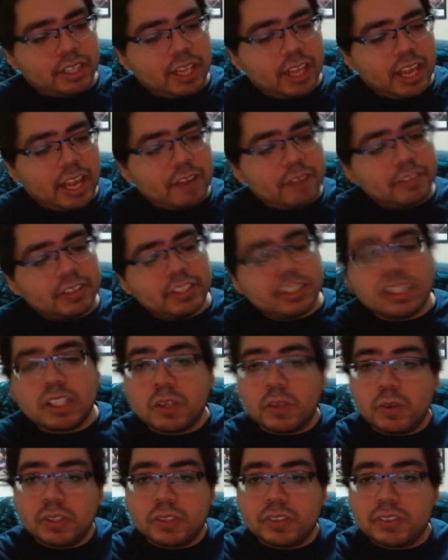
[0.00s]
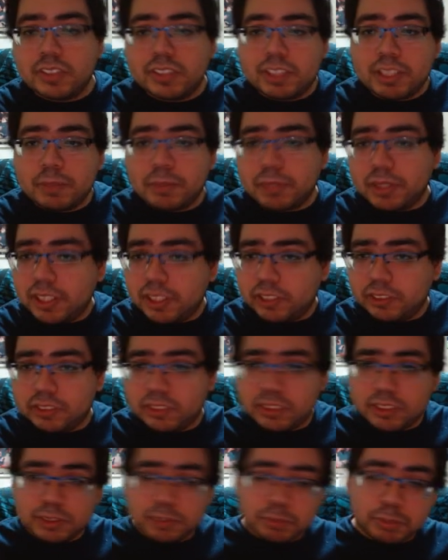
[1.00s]
everything going through the Temple of
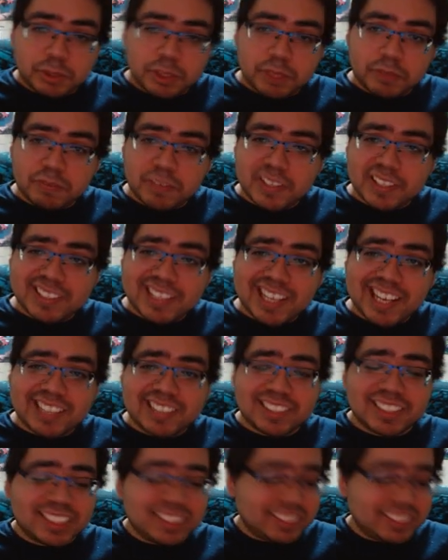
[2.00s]
Ancients is pretty fantastic.